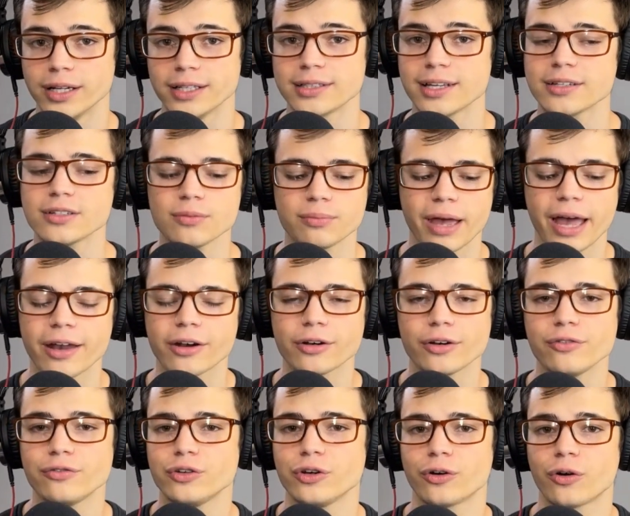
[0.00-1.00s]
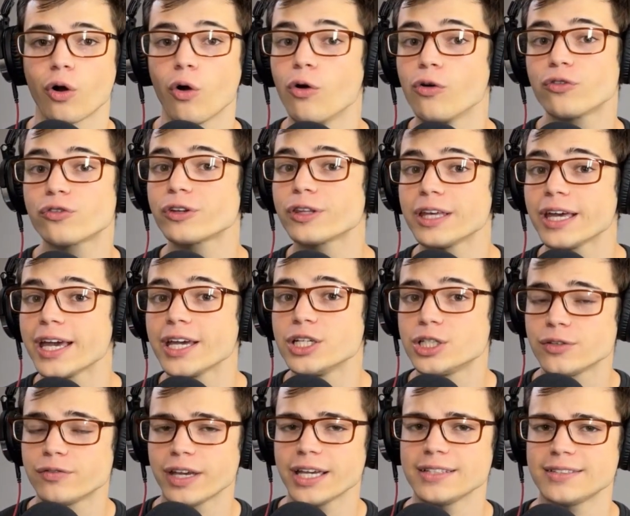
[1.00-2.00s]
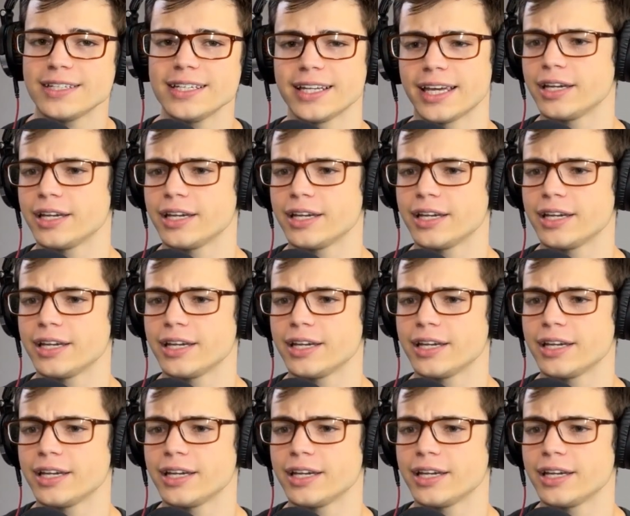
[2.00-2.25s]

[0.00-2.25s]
It doesn't matter if you're over the age of 18.